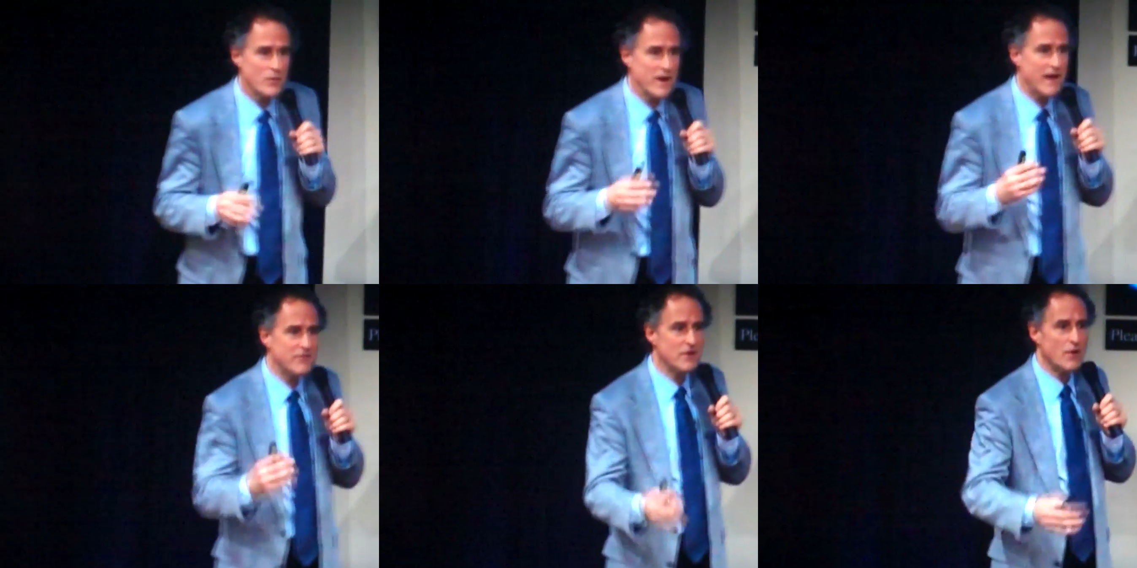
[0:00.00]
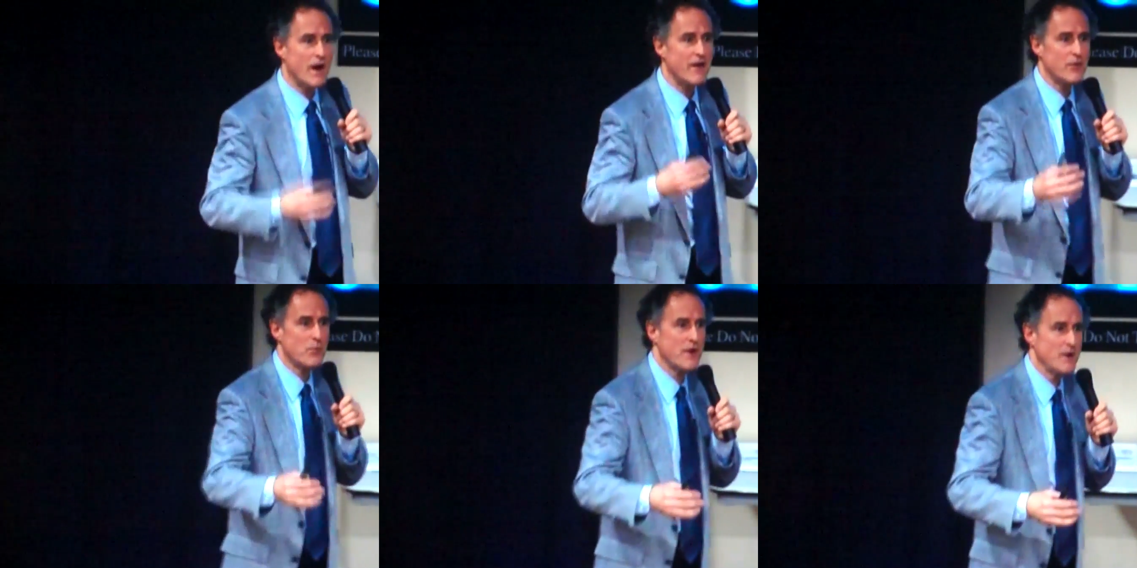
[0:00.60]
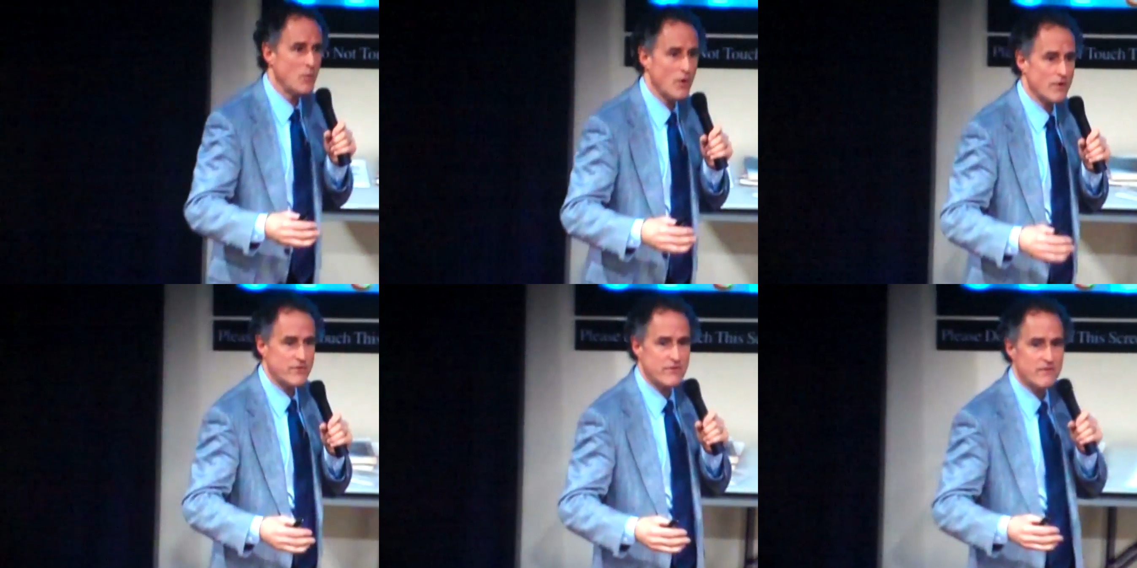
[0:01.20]
that we have to know how the
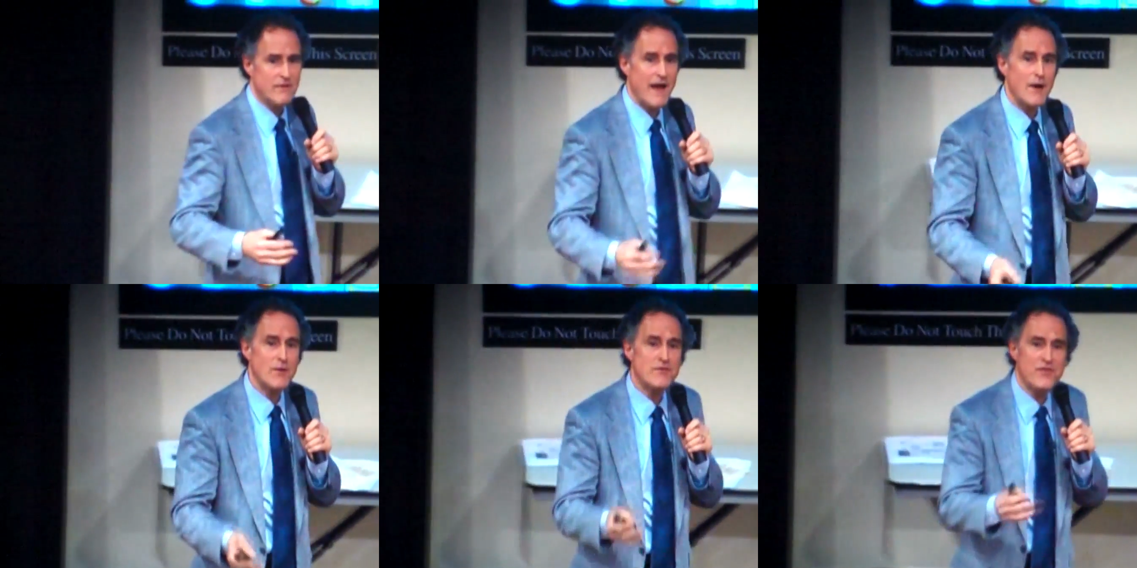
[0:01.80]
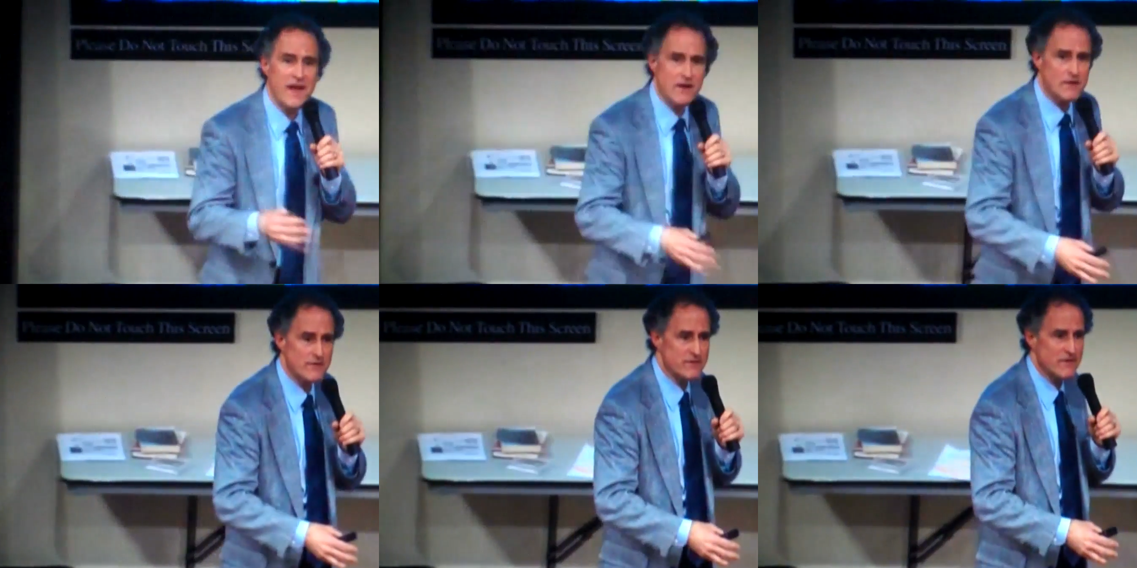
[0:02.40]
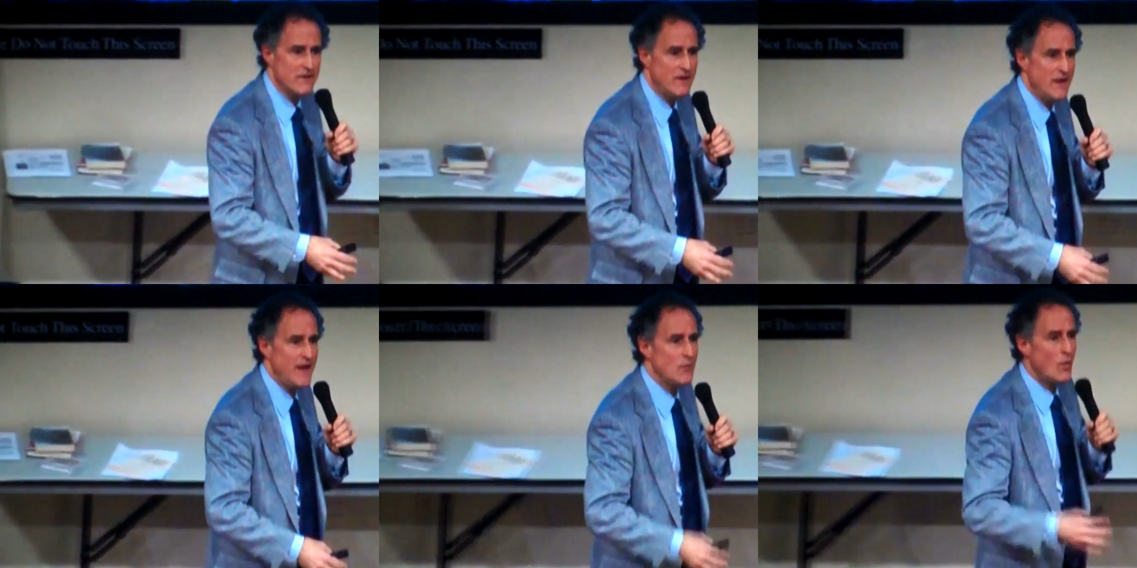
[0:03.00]
brain works, how it fails,
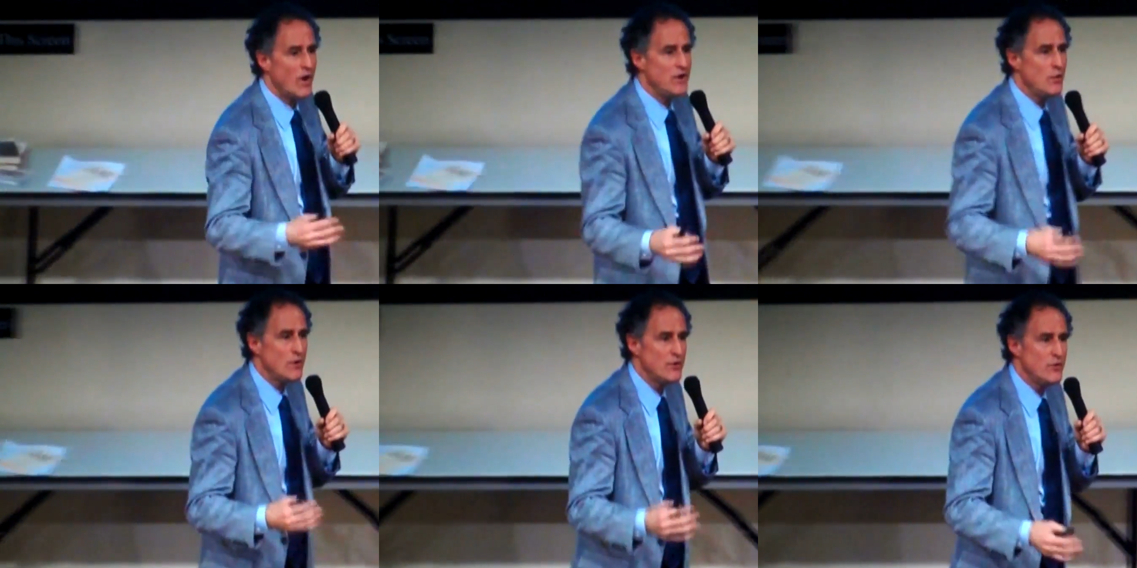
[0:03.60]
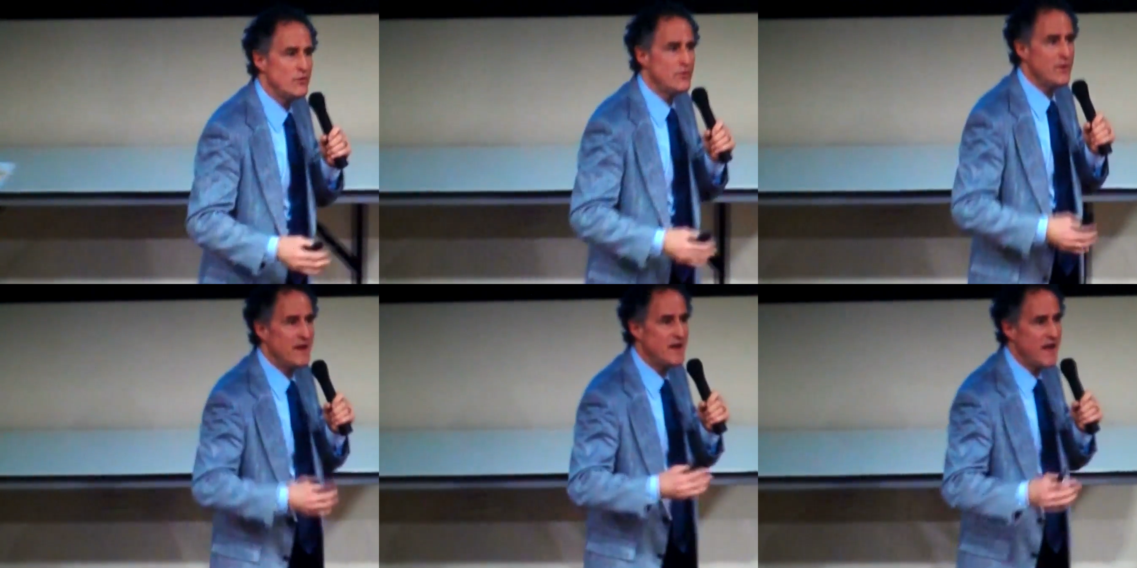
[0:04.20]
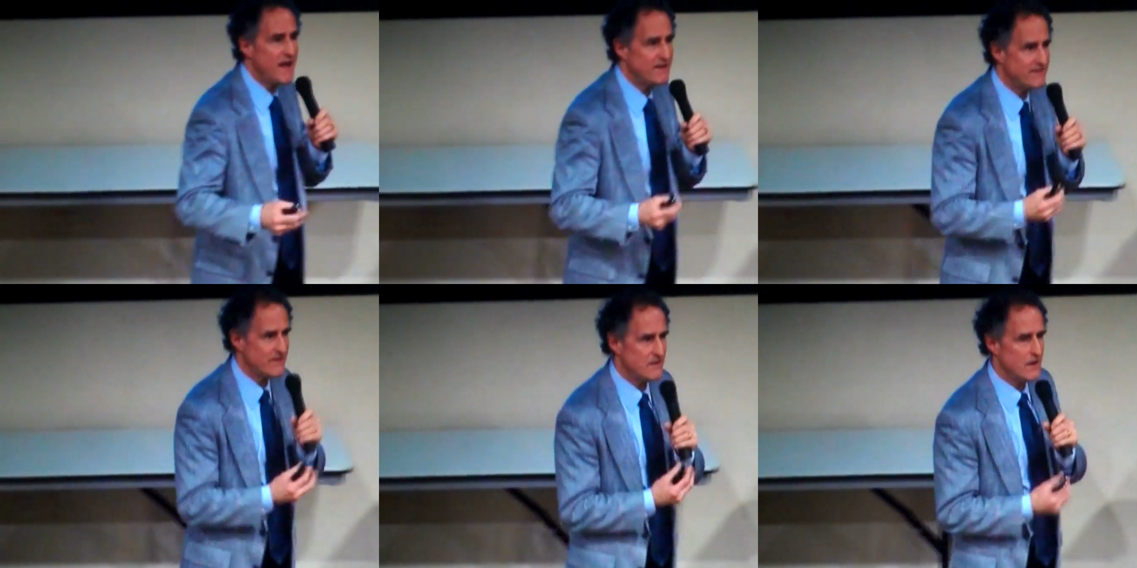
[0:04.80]
and what you can do to
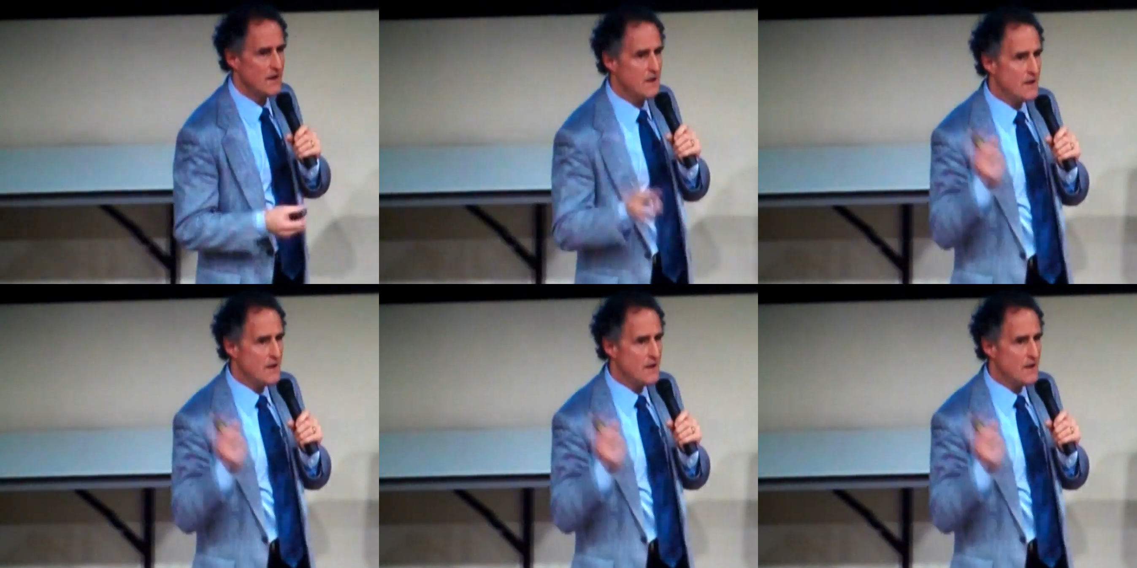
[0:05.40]
enhance it.